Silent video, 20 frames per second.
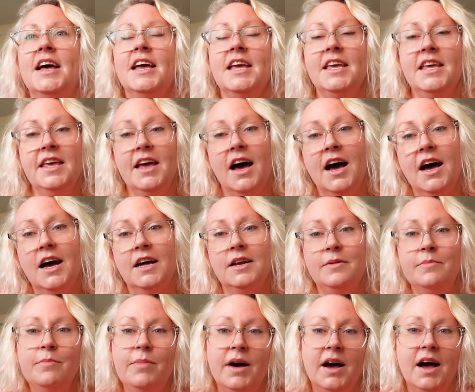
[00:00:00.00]

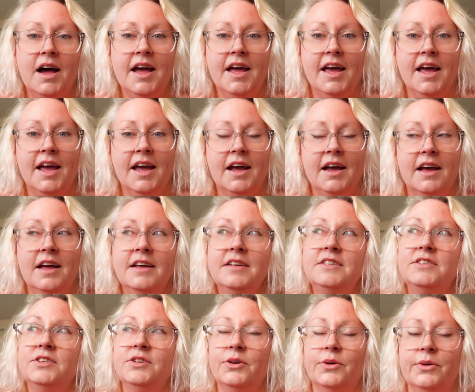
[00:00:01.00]
yarn buying
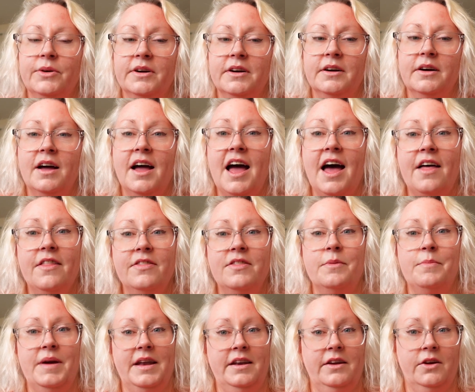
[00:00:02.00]
tour at the
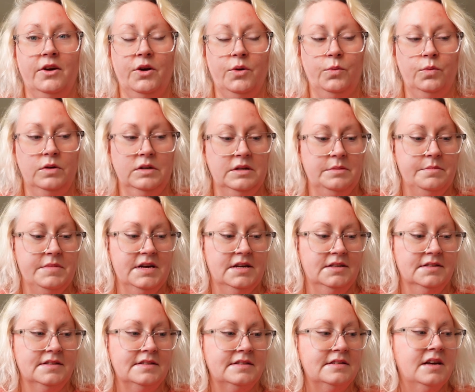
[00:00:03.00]
Bendigo woolen
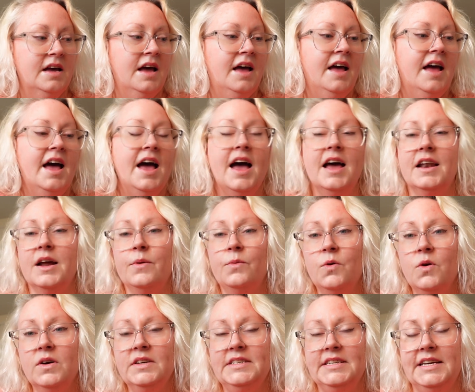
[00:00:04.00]
mills, and I
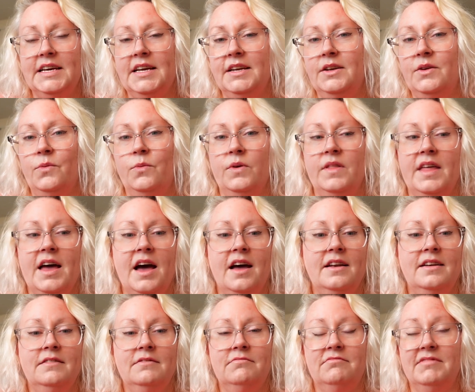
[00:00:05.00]
walked in without
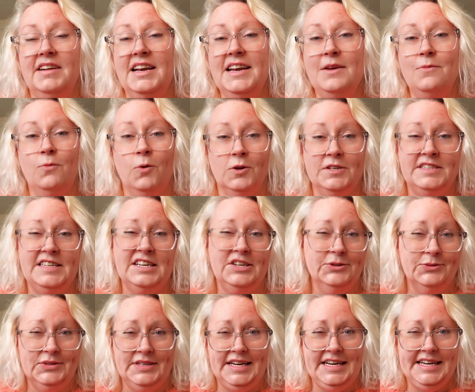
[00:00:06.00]
really wanting
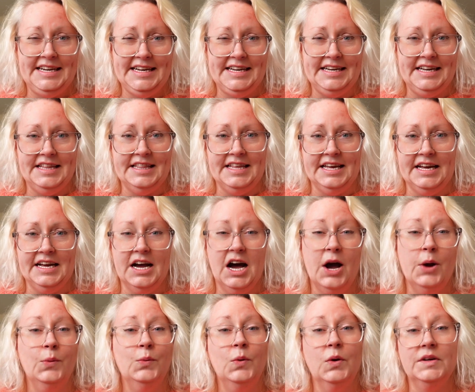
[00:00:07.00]
or needing anything.
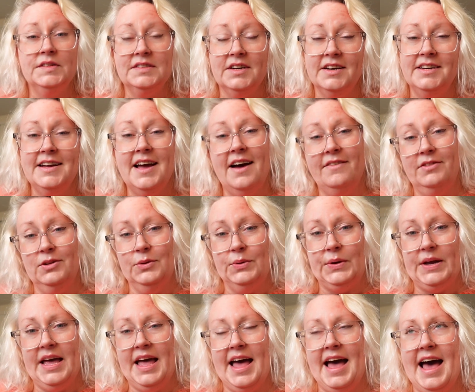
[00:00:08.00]
I was going to have a
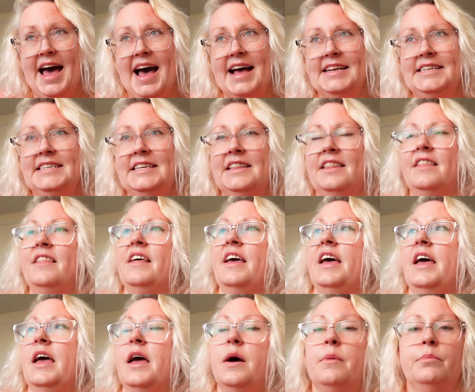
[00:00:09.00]
look at
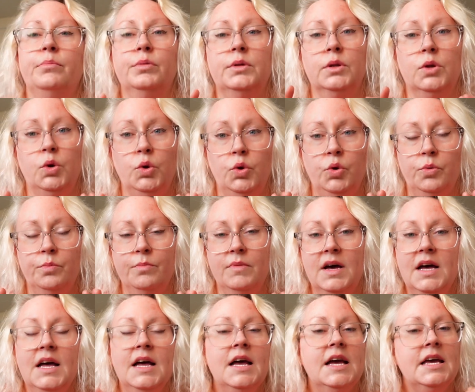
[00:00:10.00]
their bloom
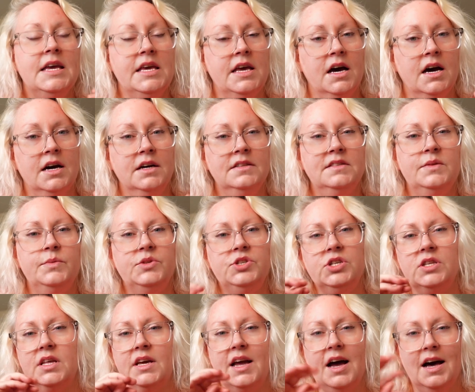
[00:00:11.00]
yarns, which
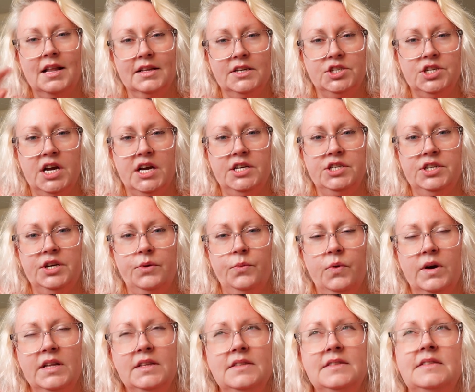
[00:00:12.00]
are the color changing
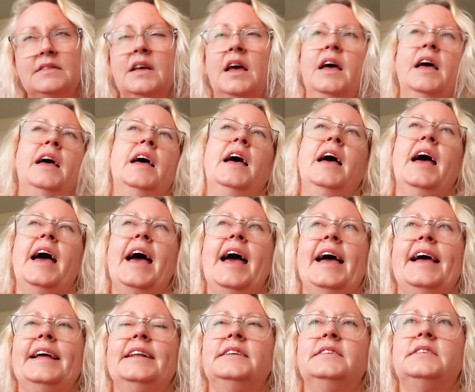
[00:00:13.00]
ones,
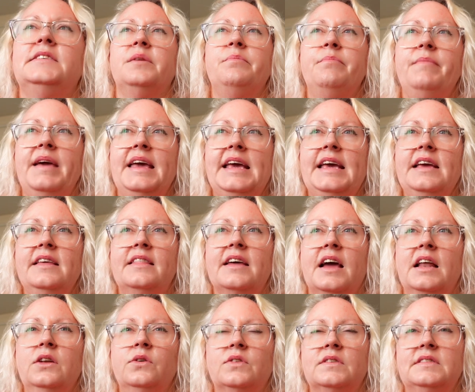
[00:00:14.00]
and me
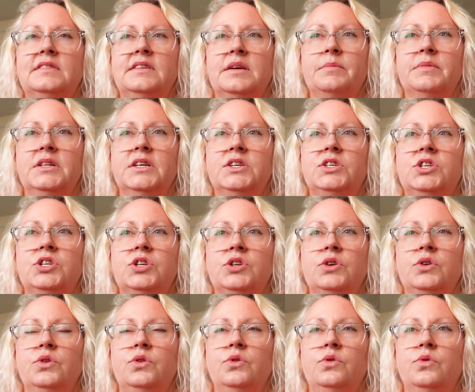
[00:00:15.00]
they look similar
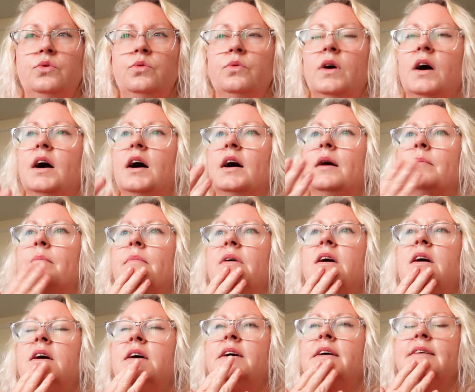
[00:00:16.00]
to
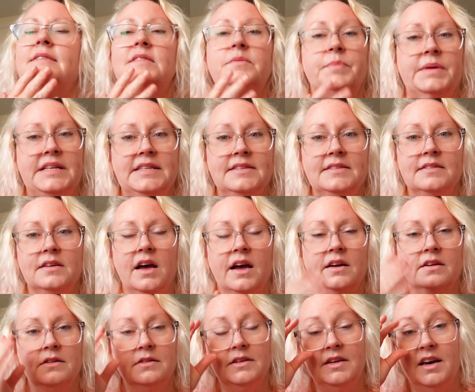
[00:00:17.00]
spin
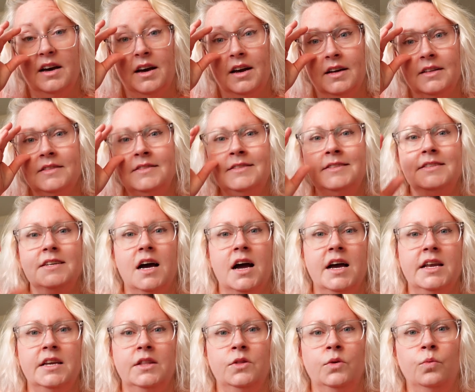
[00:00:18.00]
cycle yarns
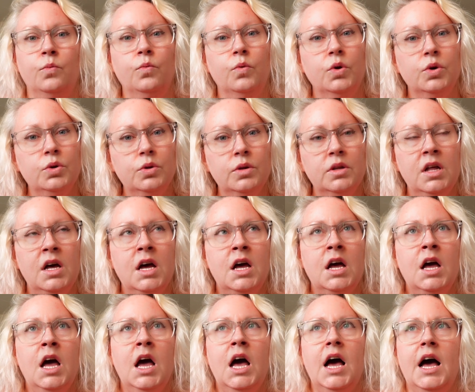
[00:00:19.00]
dyed in the wool,
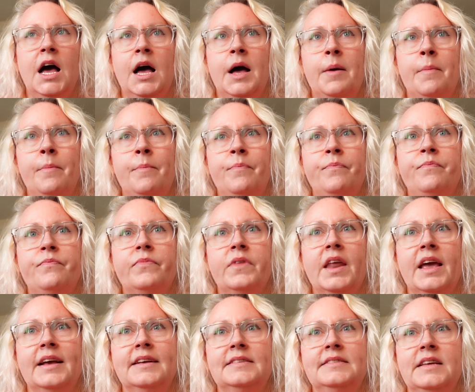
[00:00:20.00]

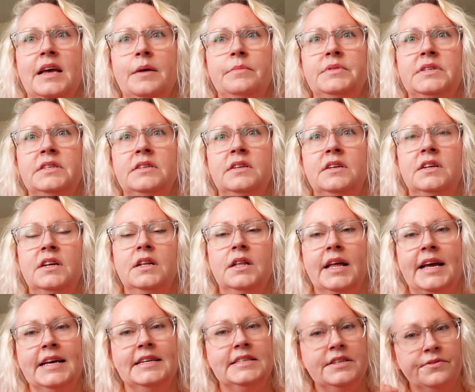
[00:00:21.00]
except
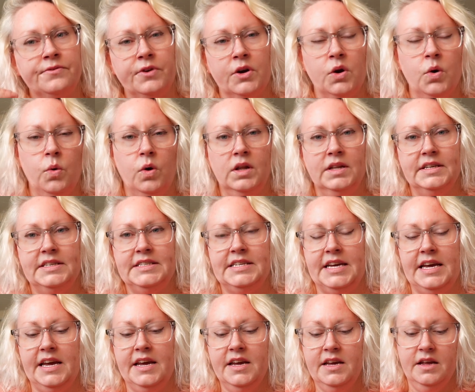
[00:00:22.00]
like a different
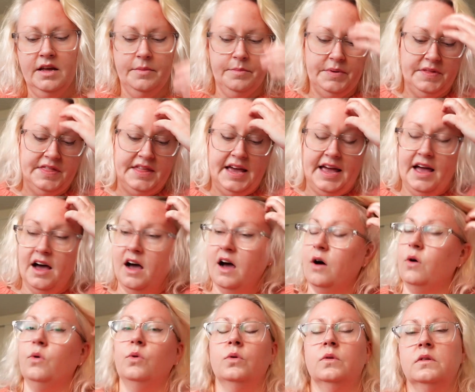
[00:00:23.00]
quality, but they are
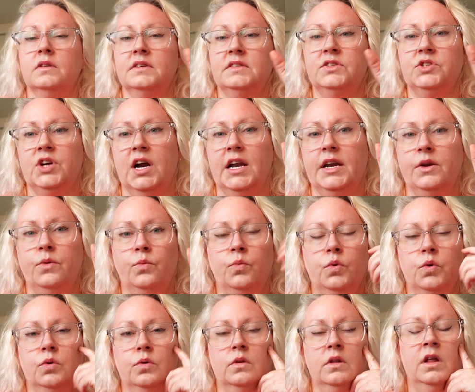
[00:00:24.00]
all Australian
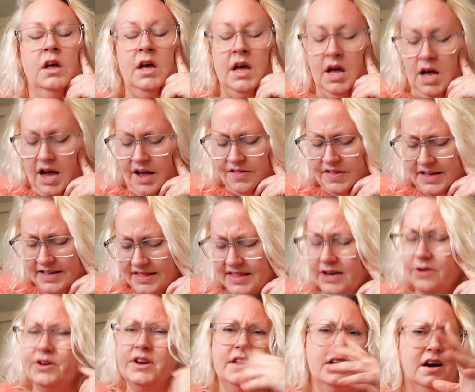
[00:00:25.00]
wool. I think
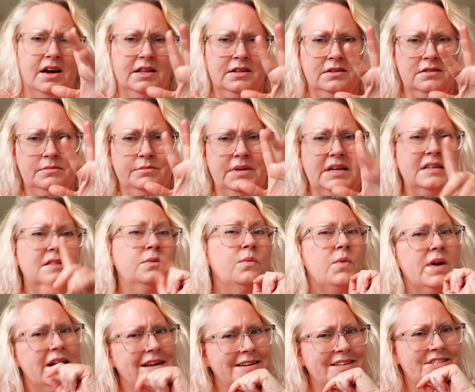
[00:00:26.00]
they're a nylon mix.
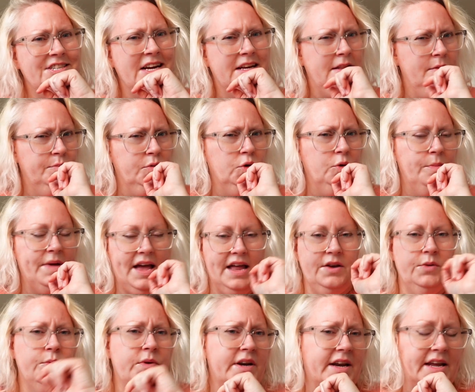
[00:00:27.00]
We're going to check the ball
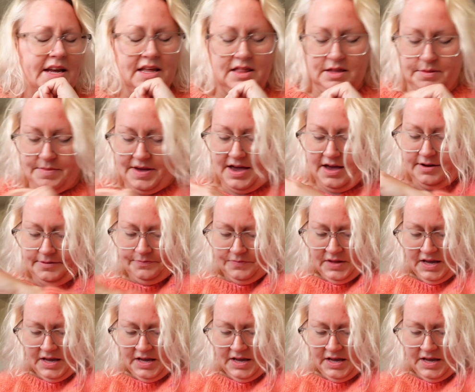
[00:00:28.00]
band when I get them out,